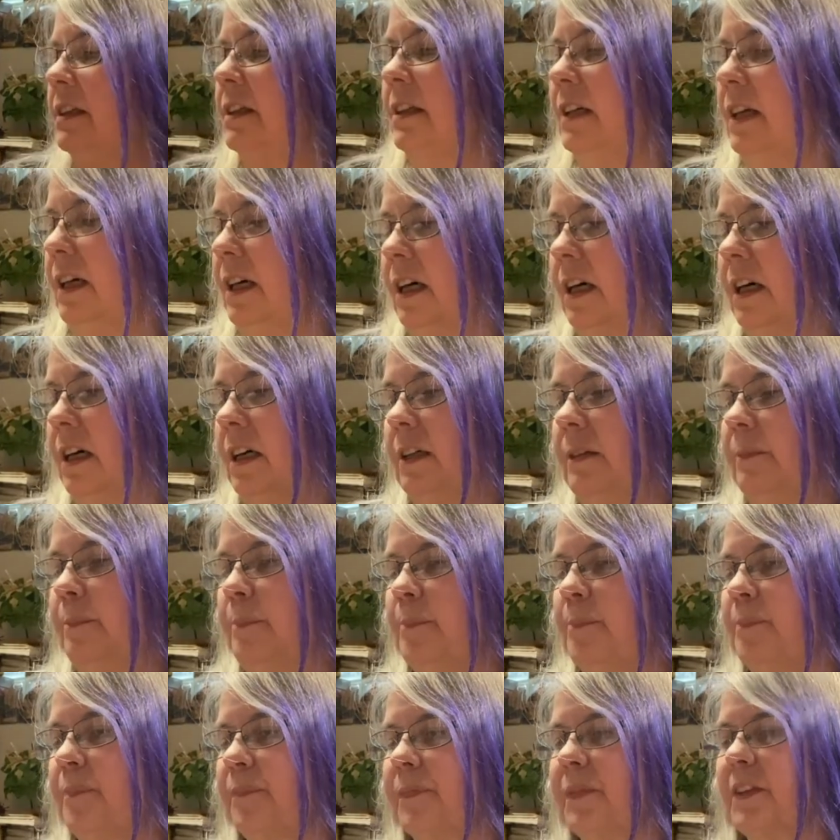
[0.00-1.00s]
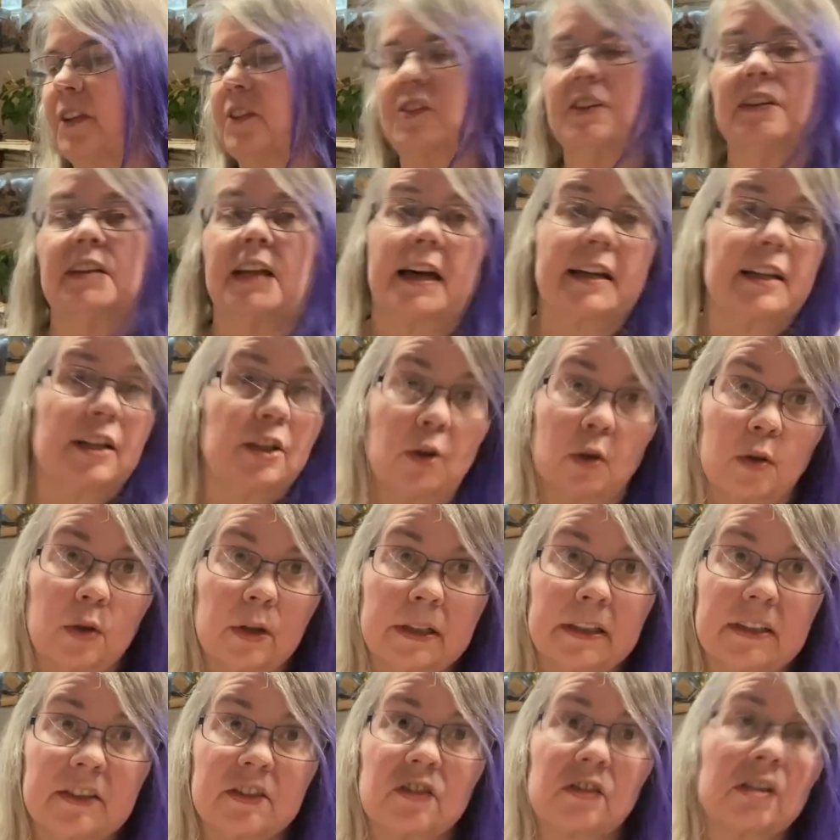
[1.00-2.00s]
There's a lot of
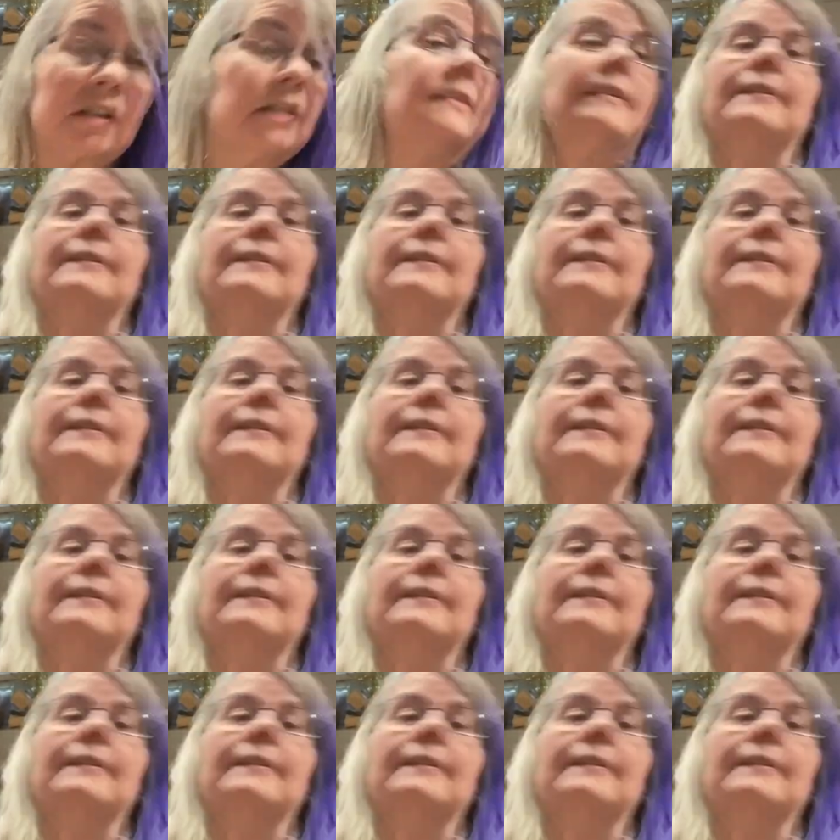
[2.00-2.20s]
noise